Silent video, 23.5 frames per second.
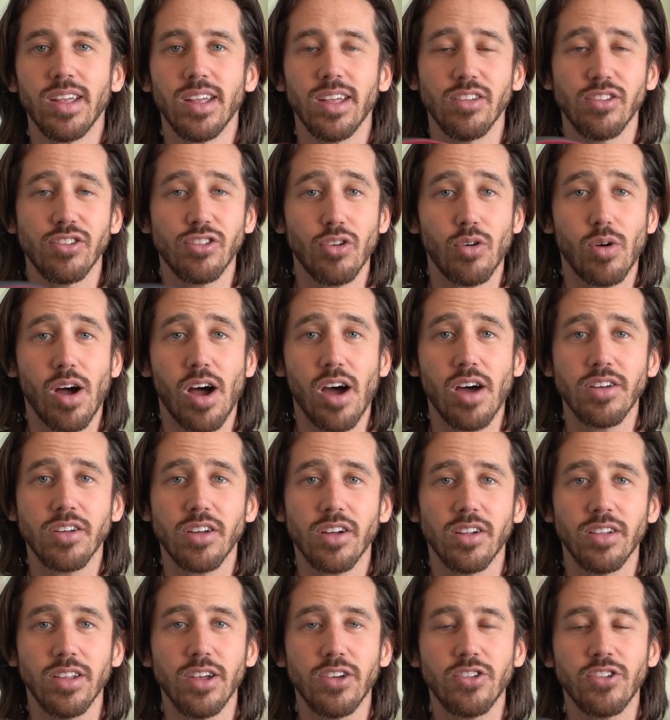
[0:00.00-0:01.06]
And so on
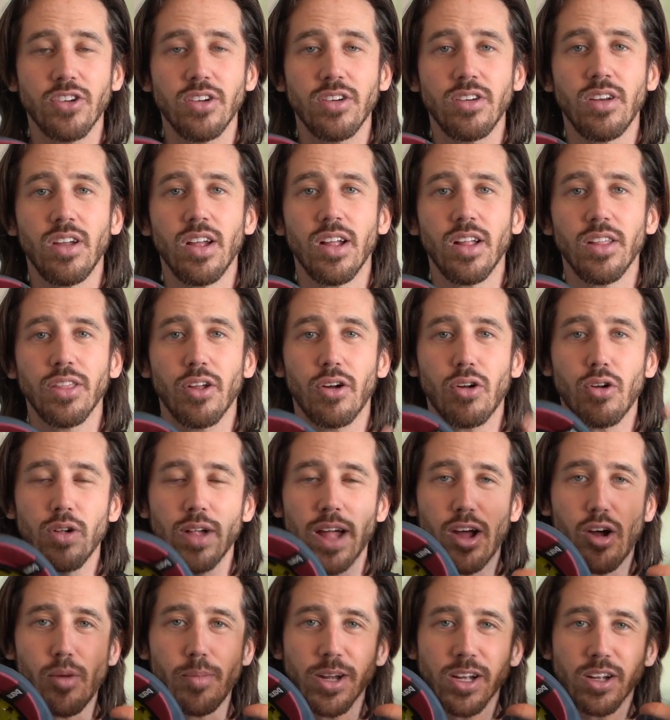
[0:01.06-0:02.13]
collision, the whole
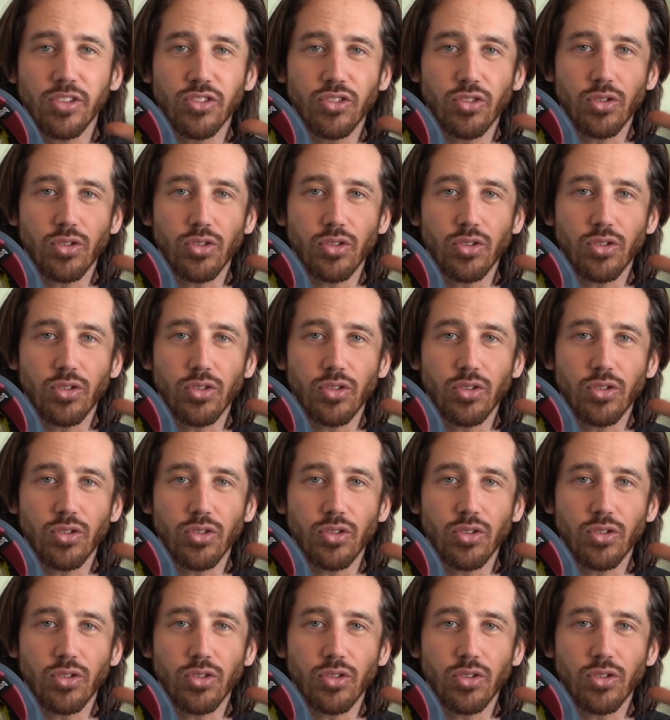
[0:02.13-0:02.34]
helmet can